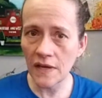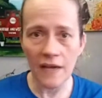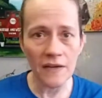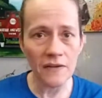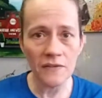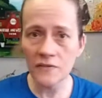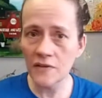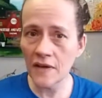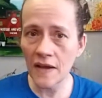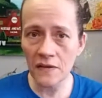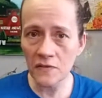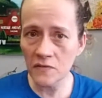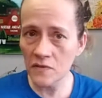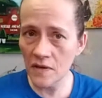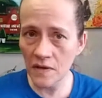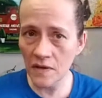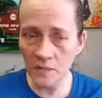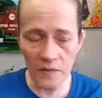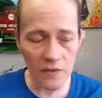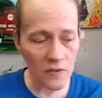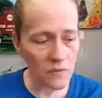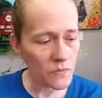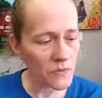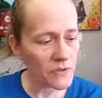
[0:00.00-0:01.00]
I don't know how
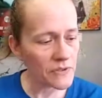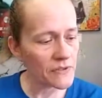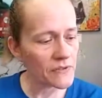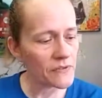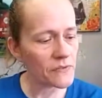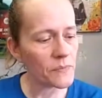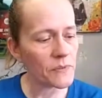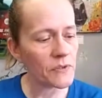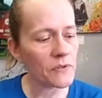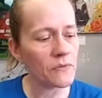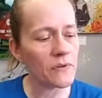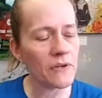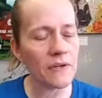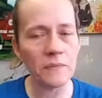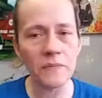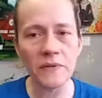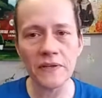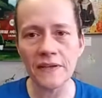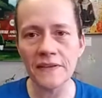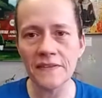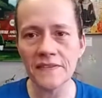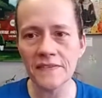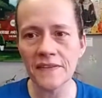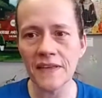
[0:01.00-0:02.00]
long Pier 1 has been around,
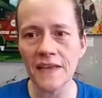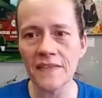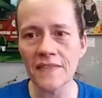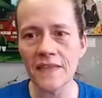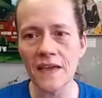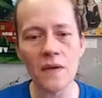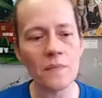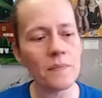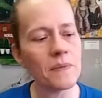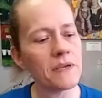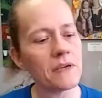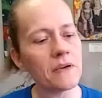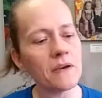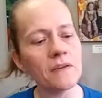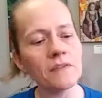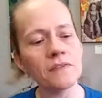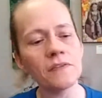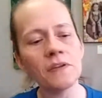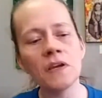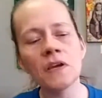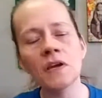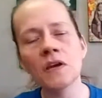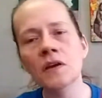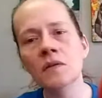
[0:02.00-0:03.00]
but I say that
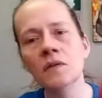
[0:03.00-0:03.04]
because